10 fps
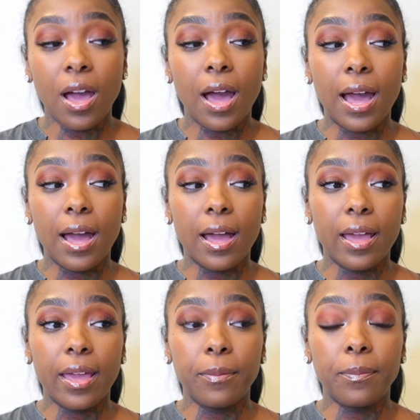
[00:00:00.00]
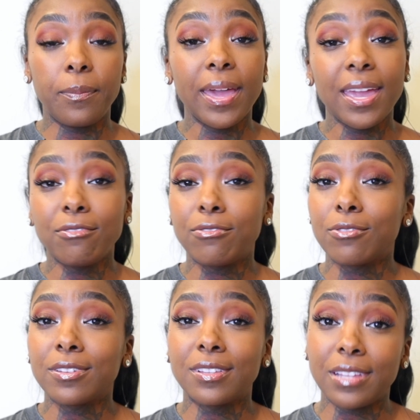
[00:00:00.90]
I paid
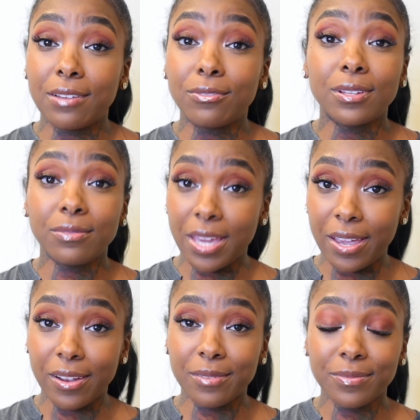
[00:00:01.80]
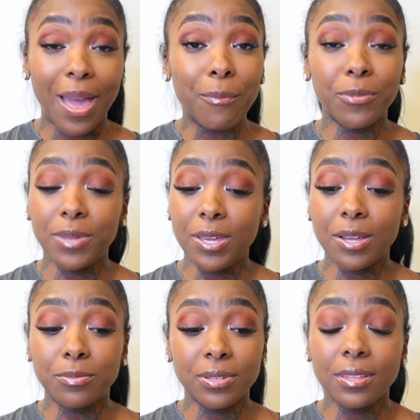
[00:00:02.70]
for the level of care. I'm gonna be
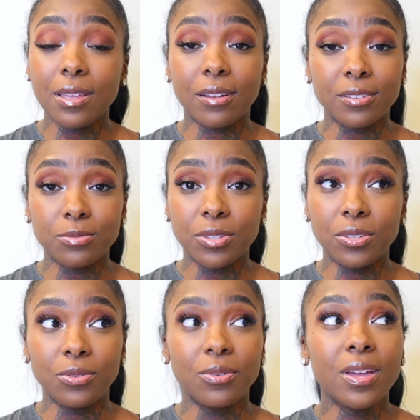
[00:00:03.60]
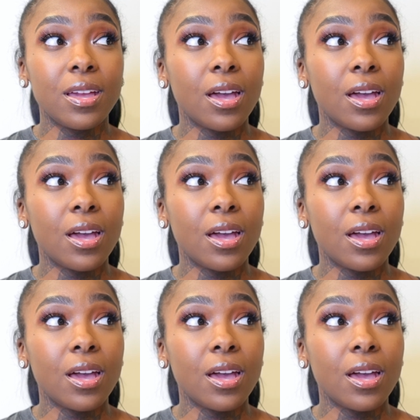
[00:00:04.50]
completely honest with you.